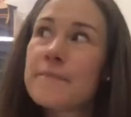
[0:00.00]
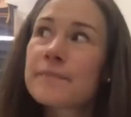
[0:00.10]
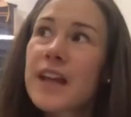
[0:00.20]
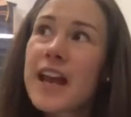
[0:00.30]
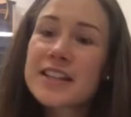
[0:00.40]

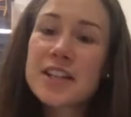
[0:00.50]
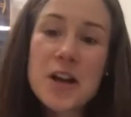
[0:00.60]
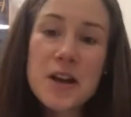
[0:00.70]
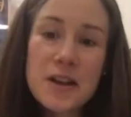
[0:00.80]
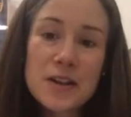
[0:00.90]
It's
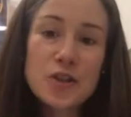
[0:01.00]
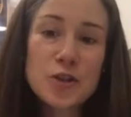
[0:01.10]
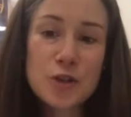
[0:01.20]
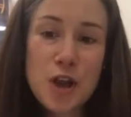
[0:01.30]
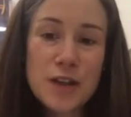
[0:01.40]

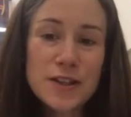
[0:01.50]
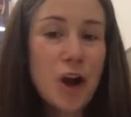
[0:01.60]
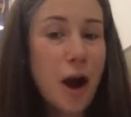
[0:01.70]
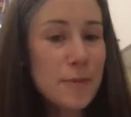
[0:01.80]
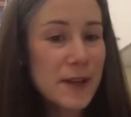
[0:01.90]
a
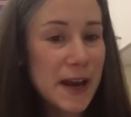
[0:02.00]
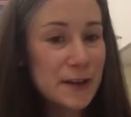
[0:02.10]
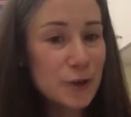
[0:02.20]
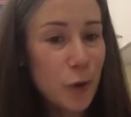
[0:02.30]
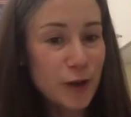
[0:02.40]

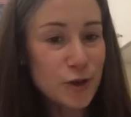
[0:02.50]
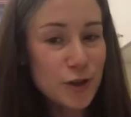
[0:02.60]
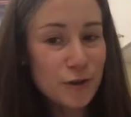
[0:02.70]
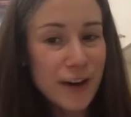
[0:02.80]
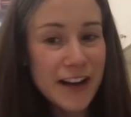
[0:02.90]
complicated
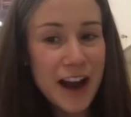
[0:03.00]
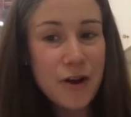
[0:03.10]
question right now.